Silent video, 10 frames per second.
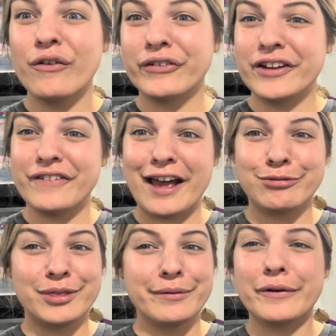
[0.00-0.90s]
very fast,
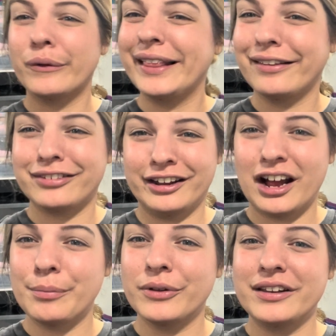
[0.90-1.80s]
but they were only listed a
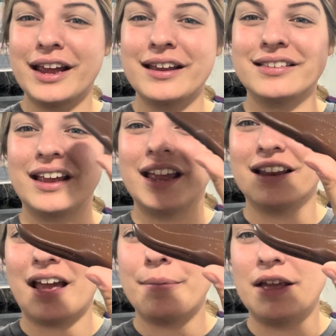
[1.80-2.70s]
couple of days, and
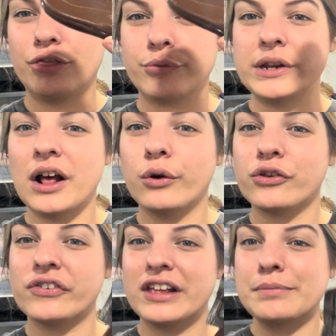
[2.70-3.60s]
I paid $3 for them.